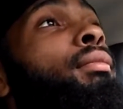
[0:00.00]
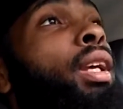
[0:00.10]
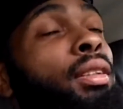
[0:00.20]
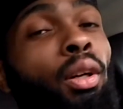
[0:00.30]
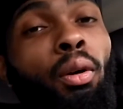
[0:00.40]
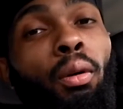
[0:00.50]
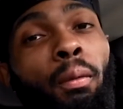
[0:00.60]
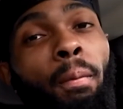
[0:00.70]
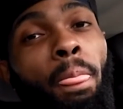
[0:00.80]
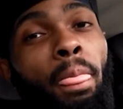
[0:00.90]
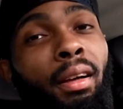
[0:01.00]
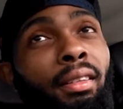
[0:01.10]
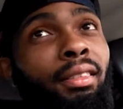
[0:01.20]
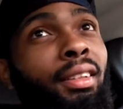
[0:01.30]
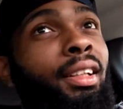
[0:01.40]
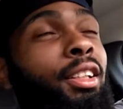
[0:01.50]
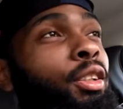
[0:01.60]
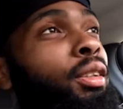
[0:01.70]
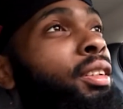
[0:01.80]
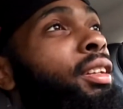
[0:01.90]
So
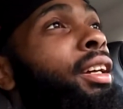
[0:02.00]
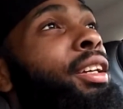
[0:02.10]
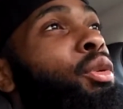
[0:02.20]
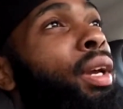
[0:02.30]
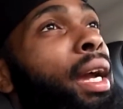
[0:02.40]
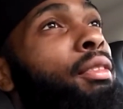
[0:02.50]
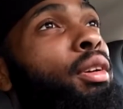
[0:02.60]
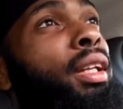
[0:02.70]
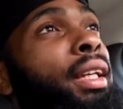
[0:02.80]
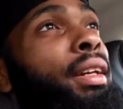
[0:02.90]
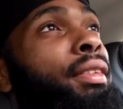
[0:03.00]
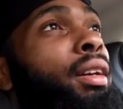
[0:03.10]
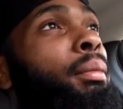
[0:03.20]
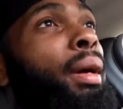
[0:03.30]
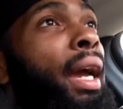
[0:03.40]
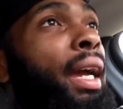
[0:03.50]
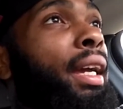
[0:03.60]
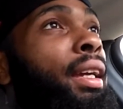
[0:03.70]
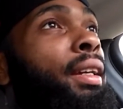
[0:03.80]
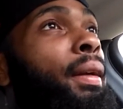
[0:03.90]
you can't really give him
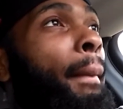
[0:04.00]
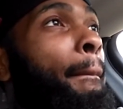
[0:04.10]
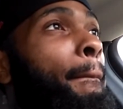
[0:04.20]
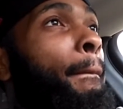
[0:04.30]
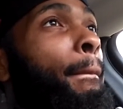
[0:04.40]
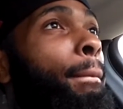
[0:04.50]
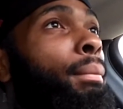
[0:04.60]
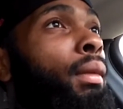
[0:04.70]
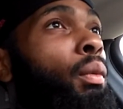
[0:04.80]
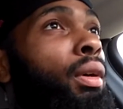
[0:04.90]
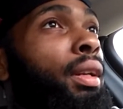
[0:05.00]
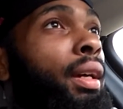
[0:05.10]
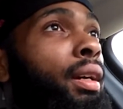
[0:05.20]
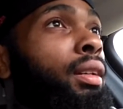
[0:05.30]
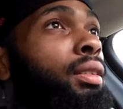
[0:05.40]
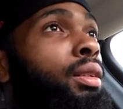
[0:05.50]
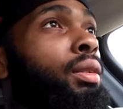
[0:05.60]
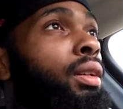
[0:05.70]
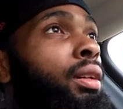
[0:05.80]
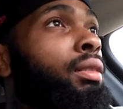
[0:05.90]
a what in the hell is
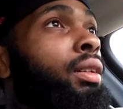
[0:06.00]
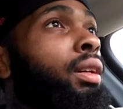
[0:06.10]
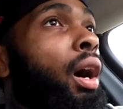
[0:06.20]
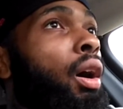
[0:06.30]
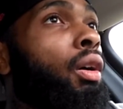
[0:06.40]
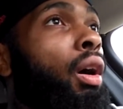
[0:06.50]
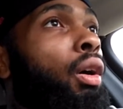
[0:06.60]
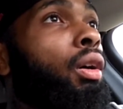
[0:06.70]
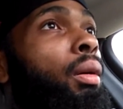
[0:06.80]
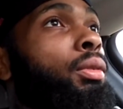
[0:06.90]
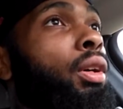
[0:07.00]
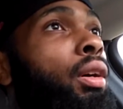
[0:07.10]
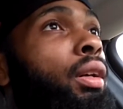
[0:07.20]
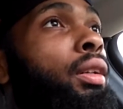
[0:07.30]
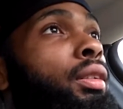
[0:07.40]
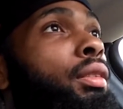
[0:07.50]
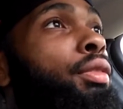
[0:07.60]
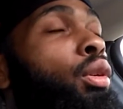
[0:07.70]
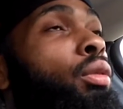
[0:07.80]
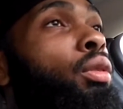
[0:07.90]
going on here? Oh, I'm sorry. It's a
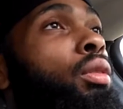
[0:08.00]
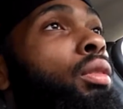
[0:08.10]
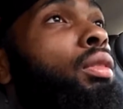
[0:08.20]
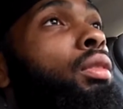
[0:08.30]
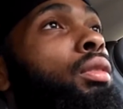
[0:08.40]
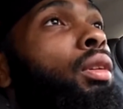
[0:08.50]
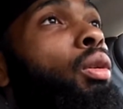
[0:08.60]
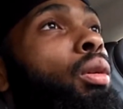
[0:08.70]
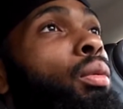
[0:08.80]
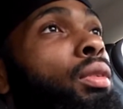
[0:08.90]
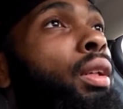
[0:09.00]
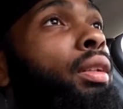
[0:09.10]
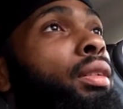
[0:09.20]
funeral. Hold on a second.